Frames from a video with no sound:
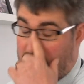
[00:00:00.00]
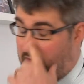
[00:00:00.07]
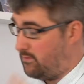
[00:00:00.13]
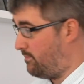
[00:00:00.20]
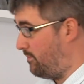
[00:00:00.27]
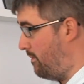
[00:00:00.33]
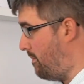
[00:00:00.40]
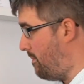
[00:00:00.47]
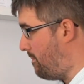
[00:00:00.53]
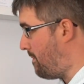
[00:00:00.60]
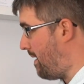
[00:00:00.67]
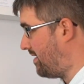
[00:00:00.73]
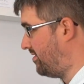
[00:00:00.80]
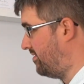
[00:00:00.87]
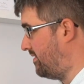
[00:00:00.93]
It's
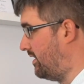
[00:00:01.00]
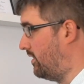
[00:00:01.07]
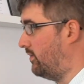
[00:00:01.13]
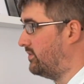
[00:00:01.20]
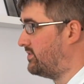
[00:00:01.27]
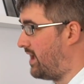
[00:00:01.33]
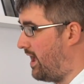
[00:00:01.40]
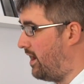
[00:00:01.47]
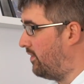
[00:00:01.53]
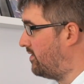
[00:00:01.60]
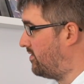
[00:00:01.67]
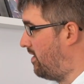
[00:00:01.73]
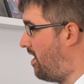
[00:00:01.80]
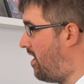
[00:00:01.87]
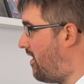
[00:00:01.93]
massively long tail.
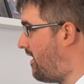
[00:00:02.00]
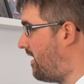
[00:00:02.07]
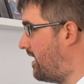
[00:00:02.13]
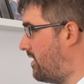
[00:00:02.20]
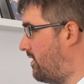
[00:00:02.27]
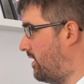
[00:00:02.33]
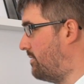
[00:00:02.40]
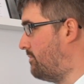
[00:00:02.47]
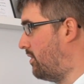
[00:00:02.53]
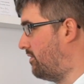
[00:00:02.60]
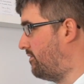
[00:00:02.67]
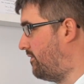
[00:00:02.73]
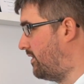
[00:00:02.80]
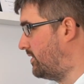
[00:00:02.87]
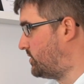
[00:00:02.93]
These are highly, highly
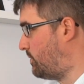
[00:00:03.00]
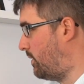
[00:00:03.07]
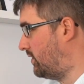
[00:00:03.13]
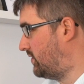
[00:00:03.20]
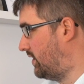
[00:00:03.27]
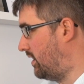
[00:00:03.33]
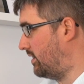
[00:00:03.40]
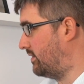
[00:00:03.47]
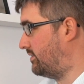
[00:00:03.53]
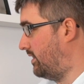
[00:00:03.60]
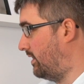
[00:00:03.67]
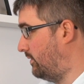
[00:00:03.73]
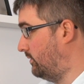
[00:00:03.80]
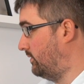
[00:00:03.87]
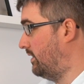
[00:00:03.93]
modified specialised
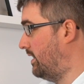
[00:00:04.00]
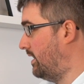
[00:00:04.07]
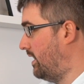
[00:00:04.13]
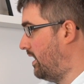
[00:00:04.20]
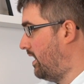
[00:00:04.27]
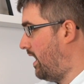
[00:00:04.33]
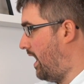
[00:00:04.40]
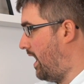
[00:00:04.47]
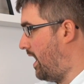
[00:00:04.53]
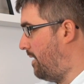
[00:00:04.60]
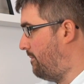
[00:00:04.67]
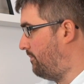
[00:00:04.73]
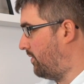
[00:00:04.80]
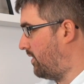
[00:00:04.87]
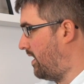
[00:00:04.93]
cells.
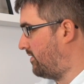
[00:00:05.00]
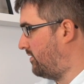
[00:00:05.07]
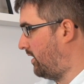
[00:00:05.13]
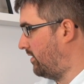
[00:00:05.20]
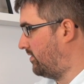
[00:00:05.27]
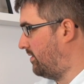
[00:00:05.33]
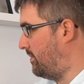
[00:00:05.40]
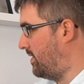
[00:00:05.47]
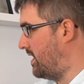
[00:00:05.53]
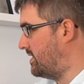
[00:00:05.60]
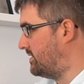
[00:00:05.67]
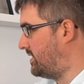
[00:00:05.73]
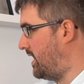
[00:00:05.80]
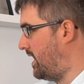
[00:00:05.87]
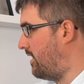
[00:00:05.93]
Let's look at some of the
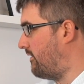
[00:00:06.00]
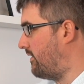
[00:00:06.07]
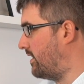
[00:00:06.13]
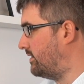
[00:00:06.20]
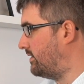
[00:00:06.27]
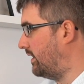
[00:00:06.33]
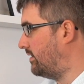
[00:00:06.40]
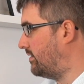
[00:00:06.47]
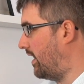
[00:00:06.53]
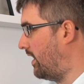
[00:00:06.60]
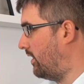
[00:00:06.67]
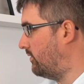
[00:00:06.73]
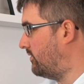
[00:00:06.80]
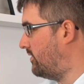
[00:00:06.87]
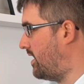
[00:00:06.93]
interior
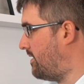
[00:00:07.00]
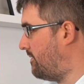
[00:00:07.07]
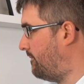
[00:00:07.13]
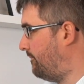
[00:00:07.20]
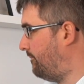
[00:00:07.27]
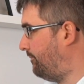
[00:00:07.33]
details now.